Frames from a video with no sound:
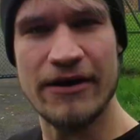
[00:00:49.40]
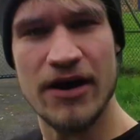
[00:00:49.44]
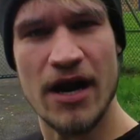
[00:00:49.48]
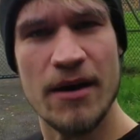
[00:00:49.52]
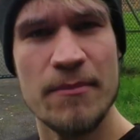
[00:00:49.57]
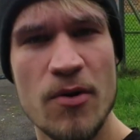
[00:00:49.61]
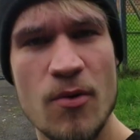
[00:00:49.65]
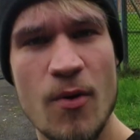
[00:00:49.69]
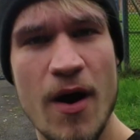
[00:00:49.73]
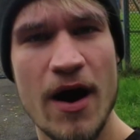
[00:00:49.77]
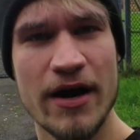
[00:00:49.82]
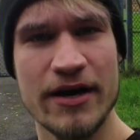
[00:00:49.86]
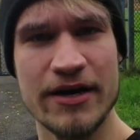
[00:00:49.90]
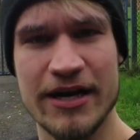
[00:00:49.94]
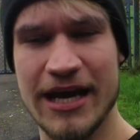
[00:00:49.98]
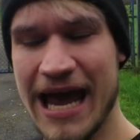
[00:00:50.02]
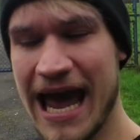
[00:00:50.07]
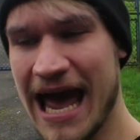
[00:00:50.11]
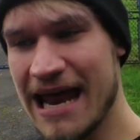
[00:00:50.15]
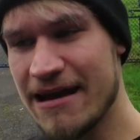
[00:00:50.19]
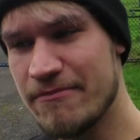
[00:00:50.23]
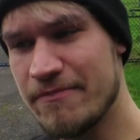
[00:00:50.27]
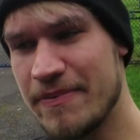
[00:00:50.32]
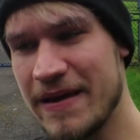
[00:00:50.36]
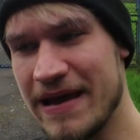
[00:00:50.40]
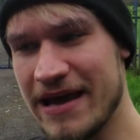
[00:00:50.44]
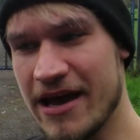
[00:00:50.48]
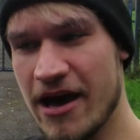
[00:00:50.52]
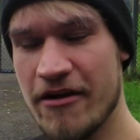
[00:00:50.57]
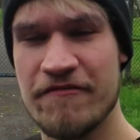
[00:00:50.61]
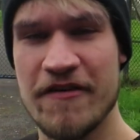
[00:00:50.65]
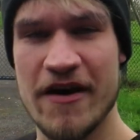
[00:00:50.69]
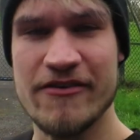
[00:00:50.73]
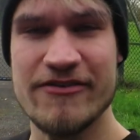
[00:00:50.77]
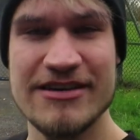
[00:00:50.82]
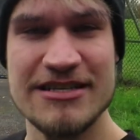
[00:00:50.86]
Now, number one can be
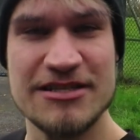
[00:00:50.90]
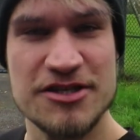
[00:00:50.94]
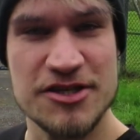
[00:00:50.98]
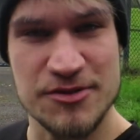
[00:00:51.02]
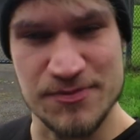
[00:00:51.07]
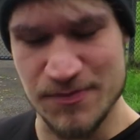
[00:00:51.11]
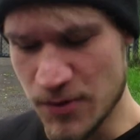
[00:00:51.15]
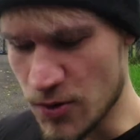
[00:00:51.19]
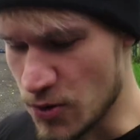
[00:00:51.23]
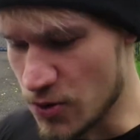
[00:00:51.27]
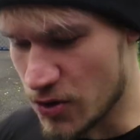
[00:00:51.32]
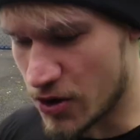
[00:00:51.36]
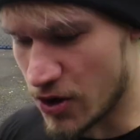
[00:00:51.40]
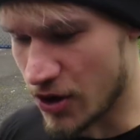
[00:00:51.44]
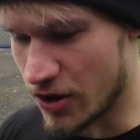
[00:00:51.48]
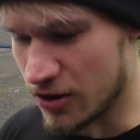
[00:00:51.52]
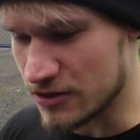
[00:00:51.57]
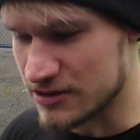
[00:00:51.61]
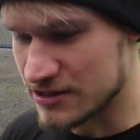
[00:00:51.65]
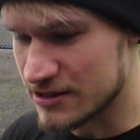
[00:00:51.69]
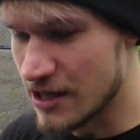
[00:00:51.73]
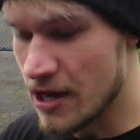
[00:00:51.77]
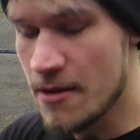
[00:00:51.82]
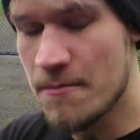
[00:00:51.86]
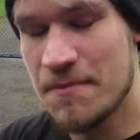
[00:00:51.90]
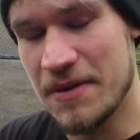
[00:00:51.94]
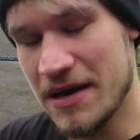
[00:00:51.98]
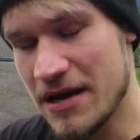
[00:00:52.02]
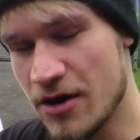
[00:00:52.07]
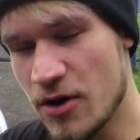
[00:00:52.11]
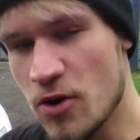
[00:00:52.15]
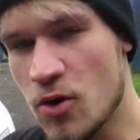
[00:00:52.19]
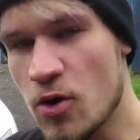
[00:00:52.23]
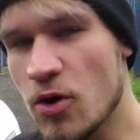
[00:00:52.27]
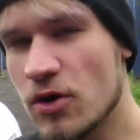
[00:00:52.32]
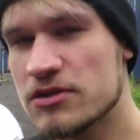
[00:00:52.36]
a very small cost,
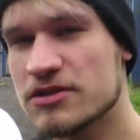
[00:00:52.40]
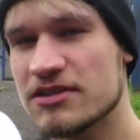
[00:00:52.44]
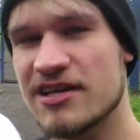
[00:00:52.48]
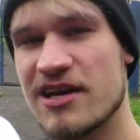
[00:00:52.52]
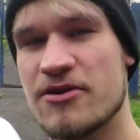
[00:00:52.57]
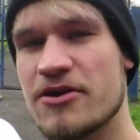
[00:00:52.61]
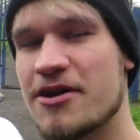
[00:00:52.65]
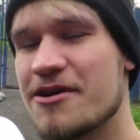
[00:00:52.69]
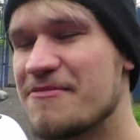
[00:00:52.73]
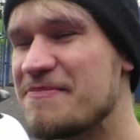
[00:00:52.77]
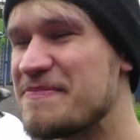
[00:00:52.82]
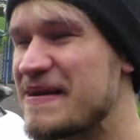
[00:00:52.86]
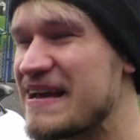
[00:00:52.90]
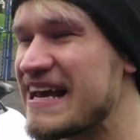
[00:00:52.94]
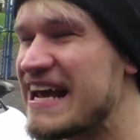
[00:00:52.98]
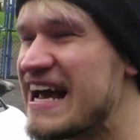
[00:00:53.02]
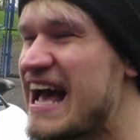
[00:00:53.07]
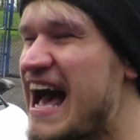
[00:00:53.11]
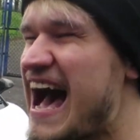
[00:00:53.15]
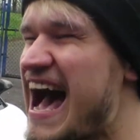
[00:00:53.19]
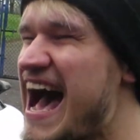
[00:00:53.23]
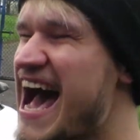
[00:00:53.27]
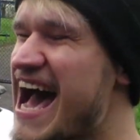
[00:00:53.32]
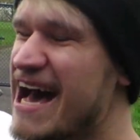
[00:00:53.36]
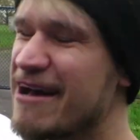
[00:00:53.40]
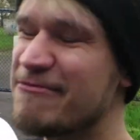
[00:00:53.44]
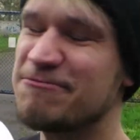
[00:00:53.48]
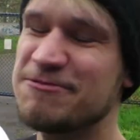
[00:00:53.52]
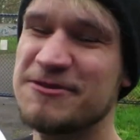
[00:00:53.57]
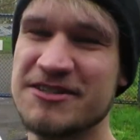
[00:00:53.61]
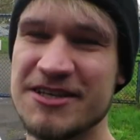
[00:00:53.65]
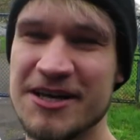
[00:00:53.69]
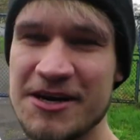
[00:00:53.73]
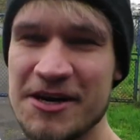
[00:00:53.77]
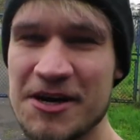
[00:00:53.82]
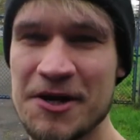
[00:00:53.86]
but it also could be
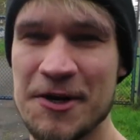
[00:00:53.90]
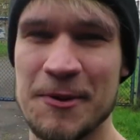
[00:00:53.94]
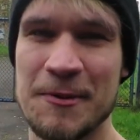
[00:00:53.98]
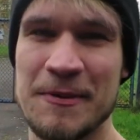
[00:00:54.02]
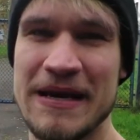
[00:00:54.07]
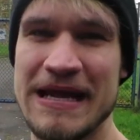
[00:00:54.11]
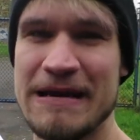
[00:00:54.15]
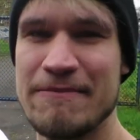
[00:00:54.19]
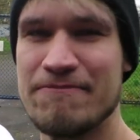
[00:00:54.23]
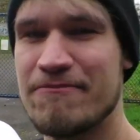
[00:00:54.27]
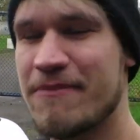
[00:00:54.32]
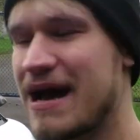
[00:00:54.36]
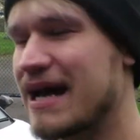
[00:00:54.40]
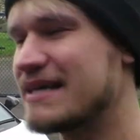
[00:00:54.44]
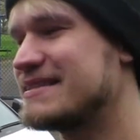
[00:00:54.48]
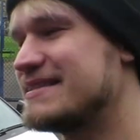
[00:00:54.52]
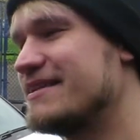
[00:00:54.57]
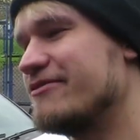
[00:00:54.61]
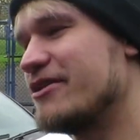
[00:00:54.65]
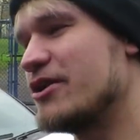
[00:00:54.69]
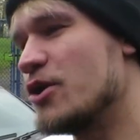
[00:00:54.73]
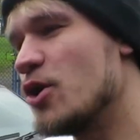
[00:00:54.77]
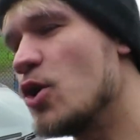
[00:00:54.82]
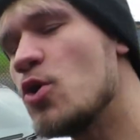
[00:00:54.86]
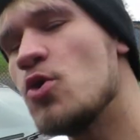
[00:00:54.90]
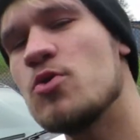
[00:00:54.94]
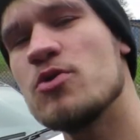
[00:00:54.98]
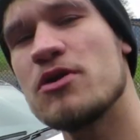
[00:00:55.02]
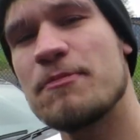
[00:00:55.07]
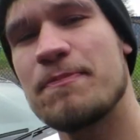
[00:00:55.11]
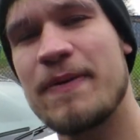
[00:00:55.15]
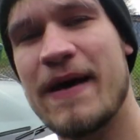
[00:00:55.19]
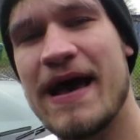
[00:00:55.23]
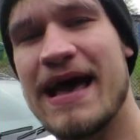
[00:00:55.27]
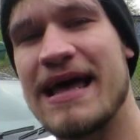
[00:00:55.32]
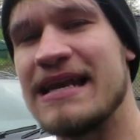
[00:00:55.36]
absolutely massive and it all
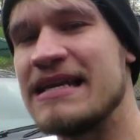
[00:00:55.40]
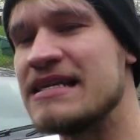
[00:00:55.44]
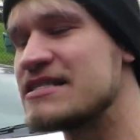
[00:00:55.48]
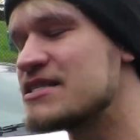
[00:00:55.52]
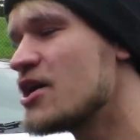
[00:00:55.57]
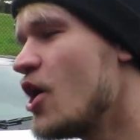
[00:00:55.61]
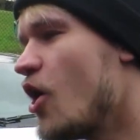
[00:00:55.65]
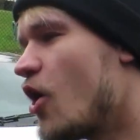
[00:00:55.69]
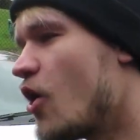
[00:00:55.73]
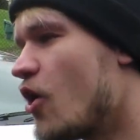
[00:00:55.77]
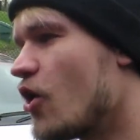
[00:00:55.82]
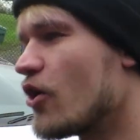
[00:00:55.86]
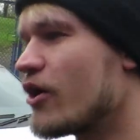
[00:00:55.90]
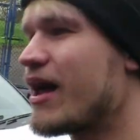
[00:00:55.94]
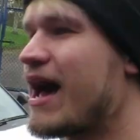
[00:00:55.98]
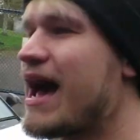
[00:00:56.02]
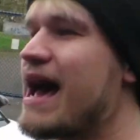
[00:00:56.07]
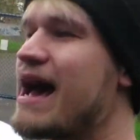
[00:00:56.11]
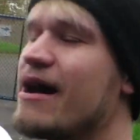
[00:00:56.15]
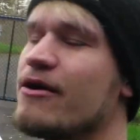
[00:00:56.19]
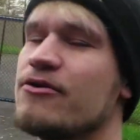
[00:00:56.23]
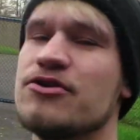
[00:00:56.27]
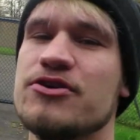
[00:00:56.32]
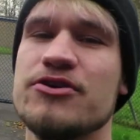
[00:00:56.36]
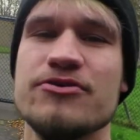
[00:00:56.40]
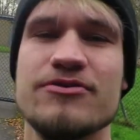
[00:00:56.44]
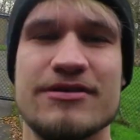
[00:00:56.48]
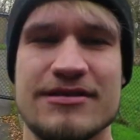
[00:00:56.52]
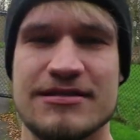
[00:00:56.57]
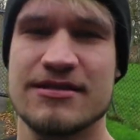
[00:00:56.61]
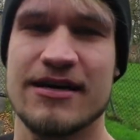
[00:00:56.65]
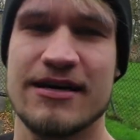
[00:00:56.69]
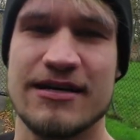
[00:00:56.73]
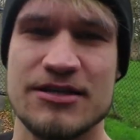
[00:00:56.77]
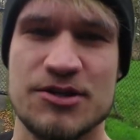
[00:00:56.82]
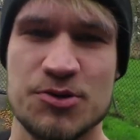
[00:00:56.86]
depends on how you
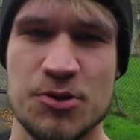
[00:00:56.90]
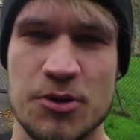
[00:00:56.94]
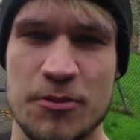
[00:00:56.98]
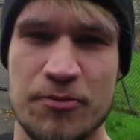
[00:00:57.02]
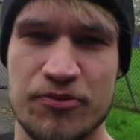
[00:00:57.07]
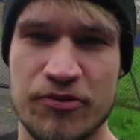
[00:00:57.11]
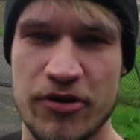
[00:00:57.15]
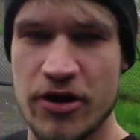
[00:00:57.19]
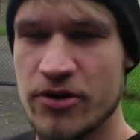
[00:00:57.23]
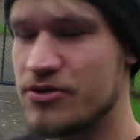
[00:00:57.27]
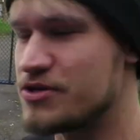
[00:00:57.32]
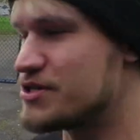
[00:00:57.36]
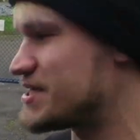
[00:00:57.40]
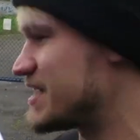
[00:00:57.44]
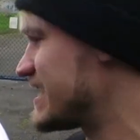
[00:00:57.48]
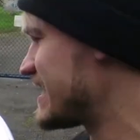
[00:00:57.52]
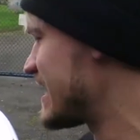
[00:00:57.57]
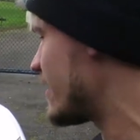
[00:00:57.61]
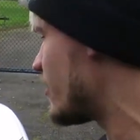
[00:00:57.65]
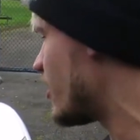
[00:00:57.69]
decide to approach it.